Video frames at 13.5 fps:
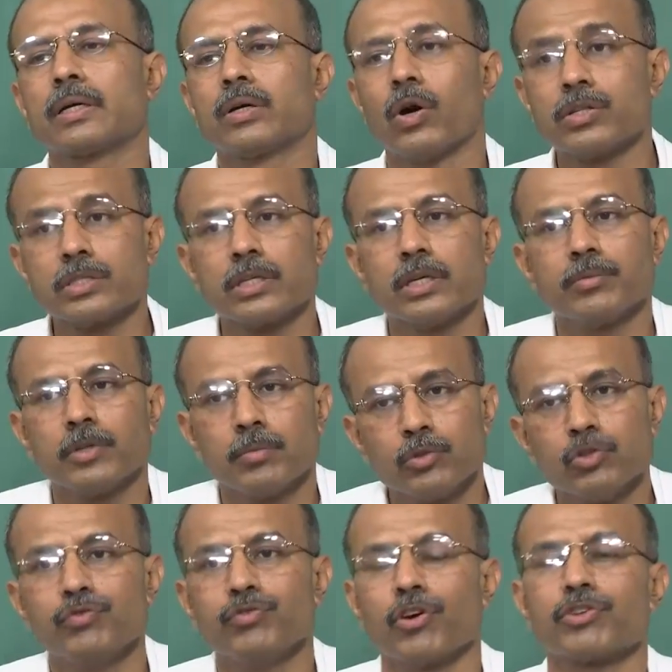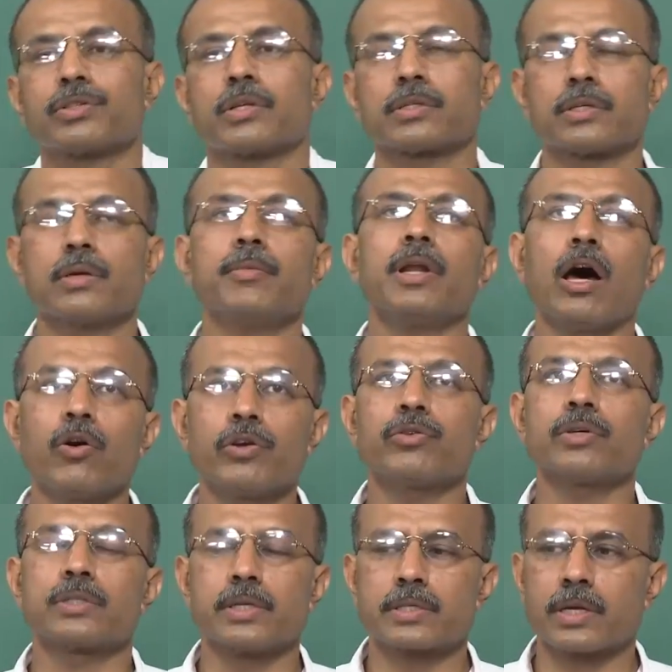concept of two photosystem and how it
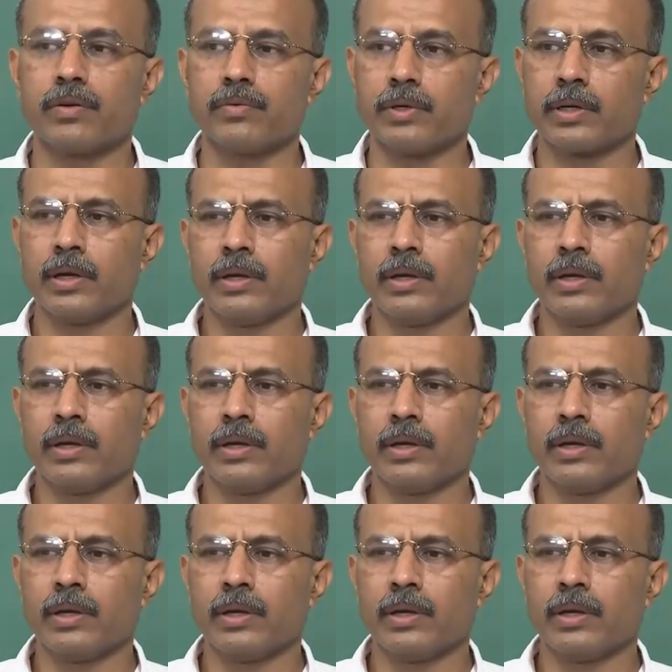was discovered.